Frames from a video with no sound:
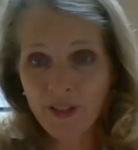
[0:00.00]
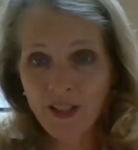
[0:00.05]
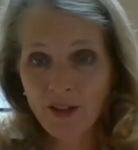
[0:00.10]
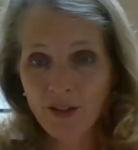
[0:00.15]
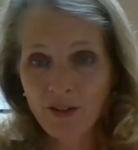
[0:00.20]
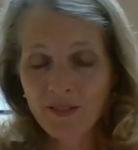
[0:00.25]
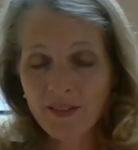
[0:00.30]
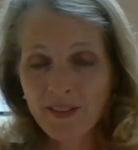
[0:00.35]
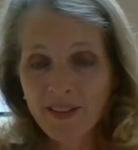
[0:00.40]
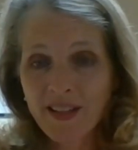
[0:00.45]

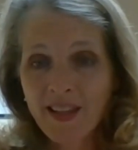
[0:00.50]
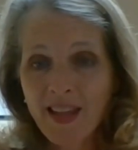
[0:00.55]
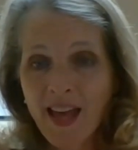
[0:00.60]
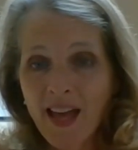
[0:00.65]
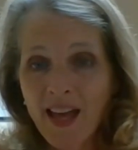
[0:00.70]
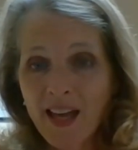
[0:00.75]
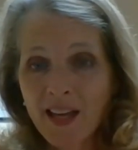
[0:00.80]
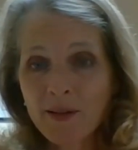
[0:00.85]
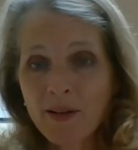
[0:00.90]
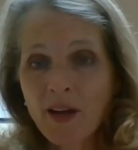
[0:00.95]
year
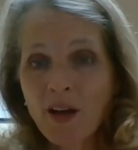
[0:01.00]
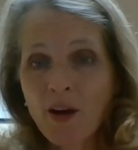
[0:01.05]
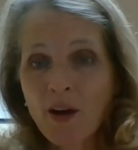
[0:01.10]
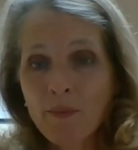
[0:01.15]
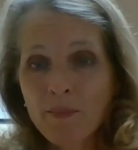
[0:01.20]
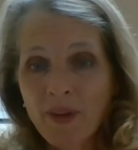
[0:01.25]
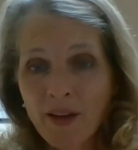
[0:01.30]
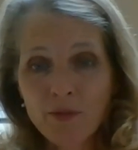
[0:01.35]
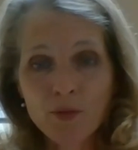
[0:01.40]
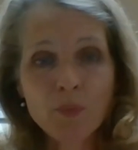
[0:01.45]
that
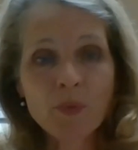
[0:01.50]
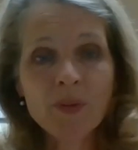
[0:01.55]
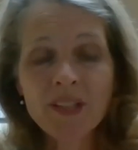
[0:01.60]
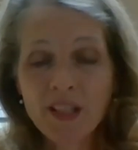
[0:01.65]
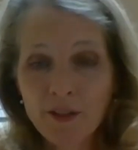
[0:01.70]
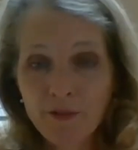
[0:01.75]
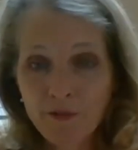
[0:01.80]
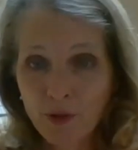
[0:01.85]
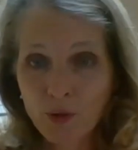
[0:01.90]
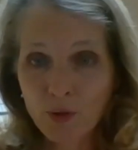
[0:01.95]
everyone
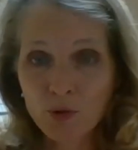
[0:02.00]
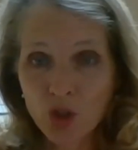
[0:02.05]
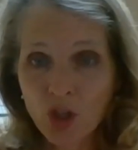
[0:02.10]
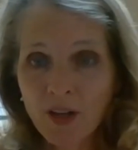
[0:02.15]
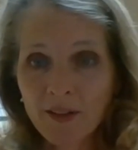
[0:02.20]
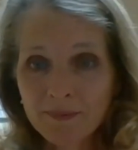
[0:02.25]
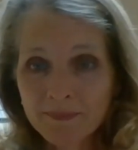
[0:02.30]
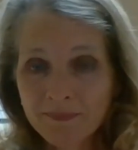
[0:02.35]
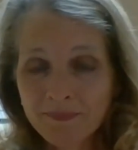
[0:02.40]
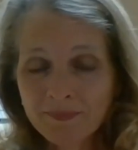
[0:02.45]
get a flu
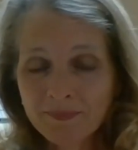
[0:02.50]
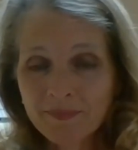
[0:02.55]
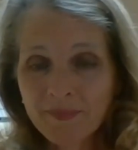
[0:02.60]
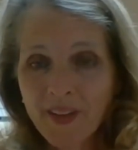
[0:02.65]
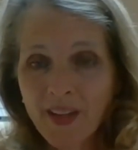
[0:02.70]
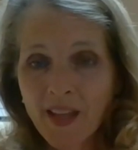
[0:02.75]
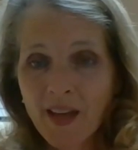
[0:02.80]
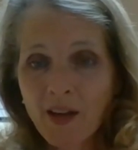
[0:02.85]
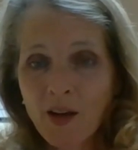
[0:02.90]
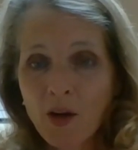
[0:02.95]
shot.
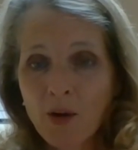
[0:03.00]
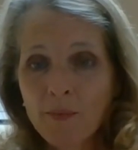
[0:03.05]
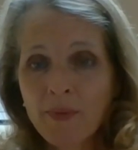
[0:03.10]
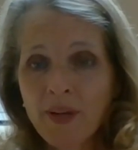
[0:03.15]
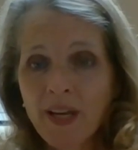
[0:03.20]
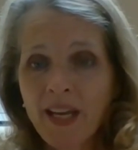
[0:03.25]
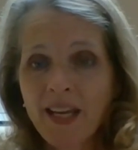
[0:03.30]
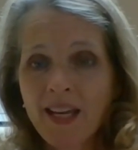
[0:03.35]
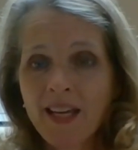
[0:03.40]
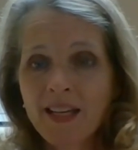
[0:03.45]

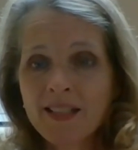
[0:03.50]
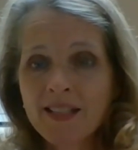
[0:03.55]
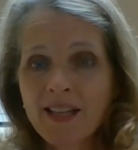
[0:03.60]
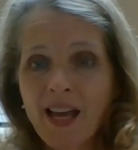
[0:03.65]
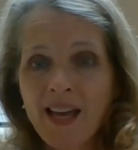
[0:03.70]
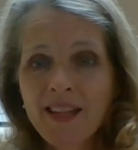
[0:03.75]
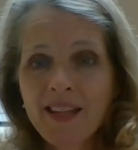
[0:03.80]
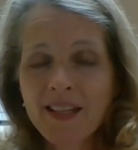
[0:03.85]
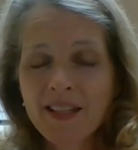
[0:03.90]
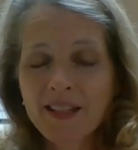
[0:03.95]
And
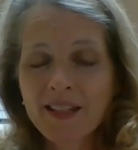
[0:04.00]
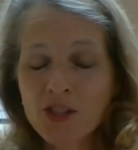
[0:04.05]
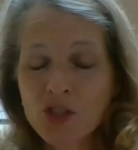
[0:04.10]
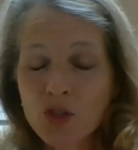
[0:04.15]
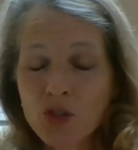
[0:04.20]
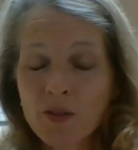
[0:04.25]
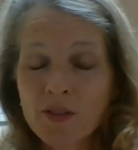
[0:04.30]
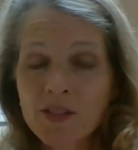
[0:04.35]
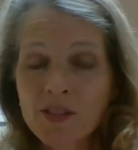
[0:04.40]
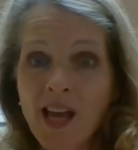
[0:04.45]
I think this
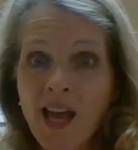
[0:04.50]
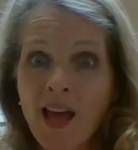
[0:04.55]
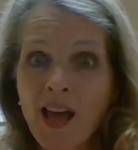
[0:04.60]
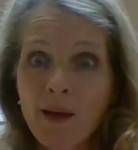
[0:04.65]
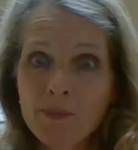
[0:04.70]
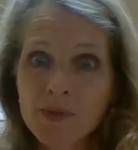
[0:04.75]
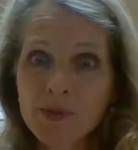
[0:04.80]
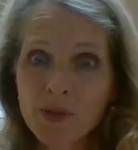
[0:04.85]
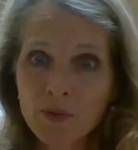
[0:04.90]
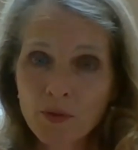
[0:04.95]
year it's
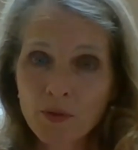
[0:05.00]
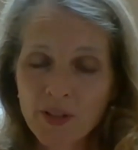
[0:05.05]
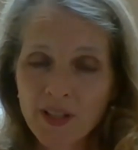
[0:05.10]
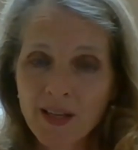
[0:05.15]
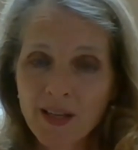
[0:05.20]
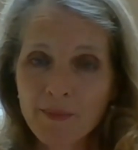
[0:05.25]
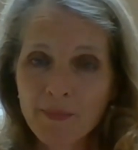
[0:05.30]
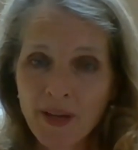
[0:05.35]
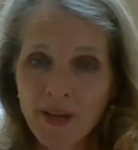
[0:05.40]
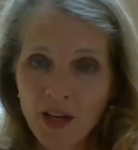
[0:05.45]
absolutely
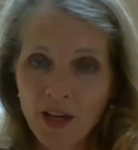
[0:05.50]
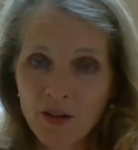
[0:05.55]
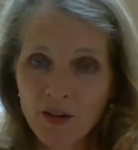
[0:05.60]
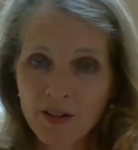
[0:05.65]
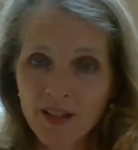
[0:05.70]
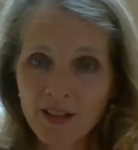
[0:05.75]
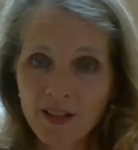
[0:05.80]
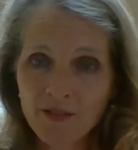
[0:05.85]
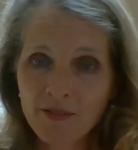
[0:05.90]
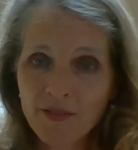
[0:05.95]

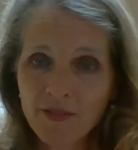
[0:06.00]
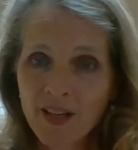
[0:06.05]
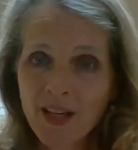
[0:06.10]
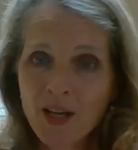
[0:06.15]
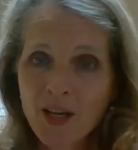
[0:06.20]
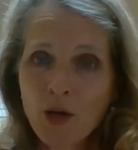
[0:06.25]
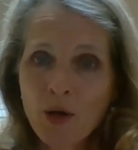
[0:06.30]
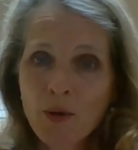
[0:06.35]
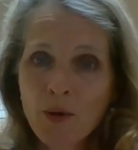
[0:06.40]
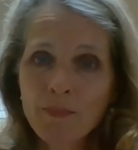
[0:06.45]
imperative
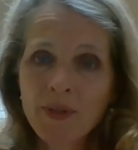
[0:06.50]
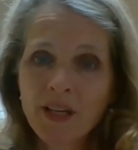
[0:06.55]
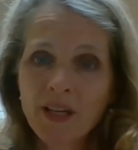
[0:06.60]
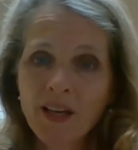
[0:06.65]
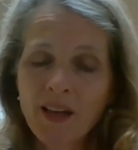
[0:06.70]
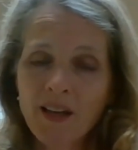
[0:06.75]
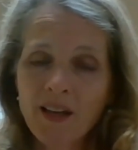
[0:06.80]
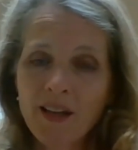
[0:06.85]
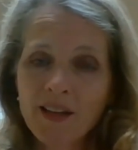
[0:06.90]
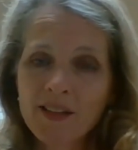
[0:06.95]

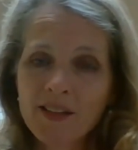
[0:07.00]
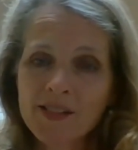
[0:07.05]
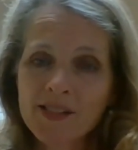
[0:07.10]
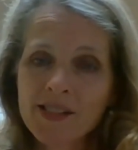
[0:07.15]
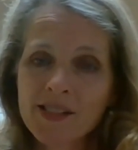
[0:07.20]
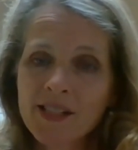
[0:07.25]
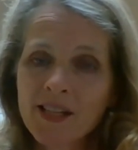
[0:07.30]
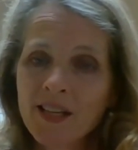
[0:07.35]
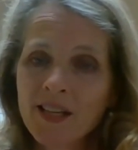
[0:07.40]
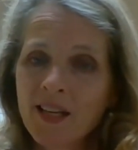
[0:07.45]

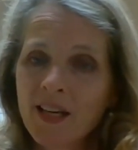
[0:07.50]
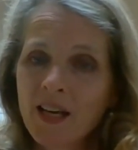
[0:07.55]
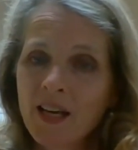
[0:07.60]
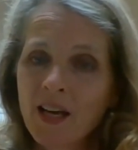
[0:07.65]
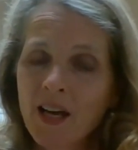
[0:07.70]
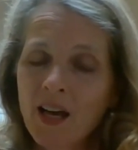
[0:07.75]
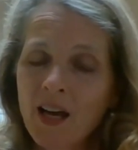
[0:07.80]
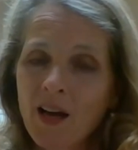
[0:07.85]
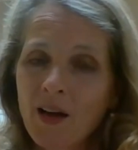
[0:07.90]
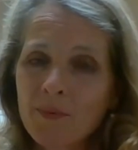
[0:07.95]
because
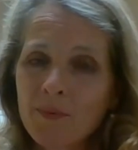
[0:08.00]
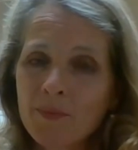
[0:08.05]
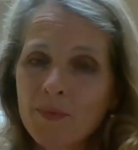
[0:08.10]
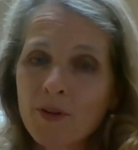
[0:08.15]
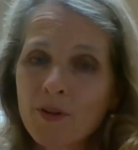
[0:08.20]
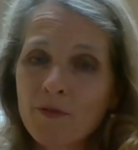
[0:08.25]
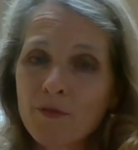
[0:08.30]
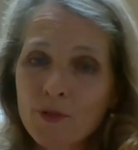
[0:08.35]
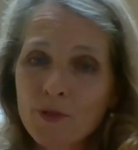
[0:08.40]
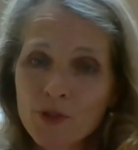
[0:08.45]

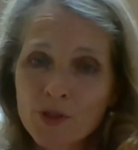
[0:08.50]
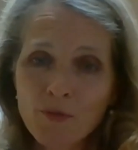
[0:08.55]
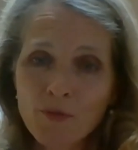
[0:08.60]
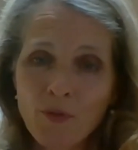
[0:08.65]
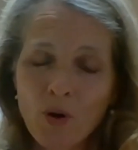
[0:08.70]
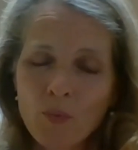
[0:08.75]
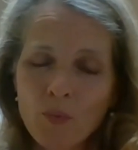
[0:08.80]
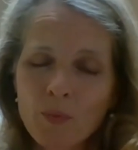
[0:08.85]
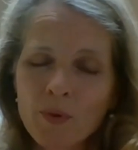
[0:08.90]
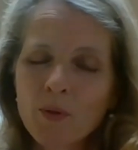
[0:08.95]
first of
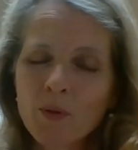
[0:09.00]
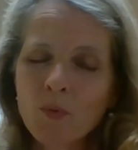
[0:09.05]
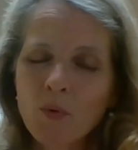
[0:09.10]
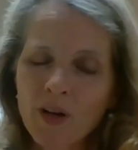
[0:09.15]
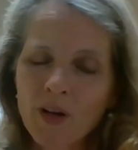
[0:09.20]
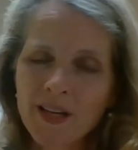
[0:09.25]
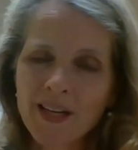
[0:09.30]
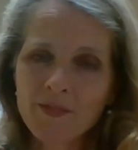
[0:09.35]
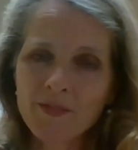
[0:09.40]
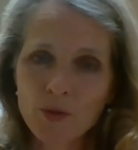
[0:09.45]
all, we
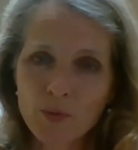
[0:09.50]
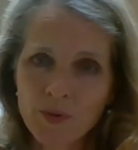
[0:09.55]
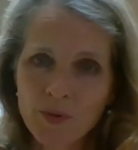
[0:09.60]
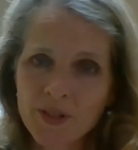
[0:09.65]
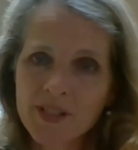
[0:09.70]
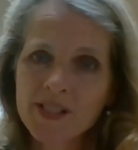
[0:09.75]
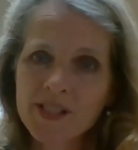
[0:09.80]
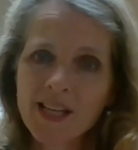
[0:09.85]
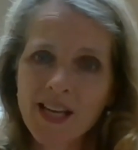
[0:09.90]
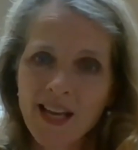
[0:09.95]
want everyone
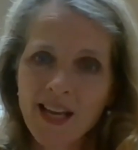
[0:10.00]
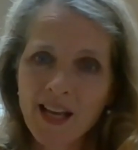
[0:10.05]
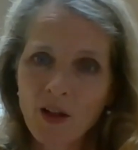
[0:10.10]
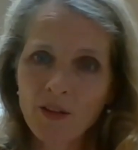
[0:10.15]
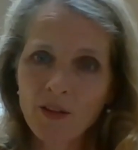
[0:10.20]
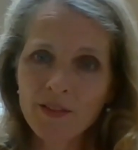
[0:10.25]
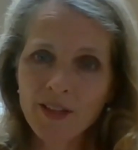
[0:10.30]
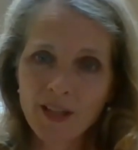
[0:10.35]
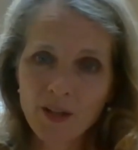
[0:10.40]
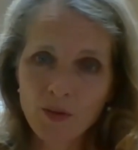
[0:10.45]
to stay
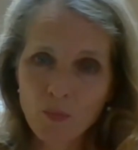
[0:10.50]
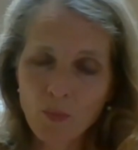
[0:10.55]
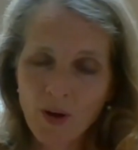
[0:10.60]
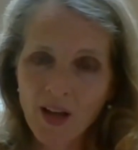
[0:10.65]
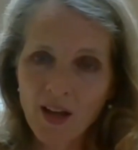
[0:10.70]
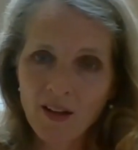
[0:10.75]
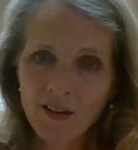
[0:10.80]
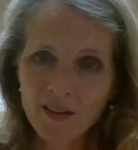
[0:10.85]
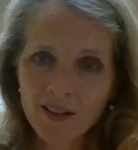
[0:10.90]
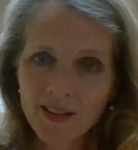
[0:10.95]
healthy and well.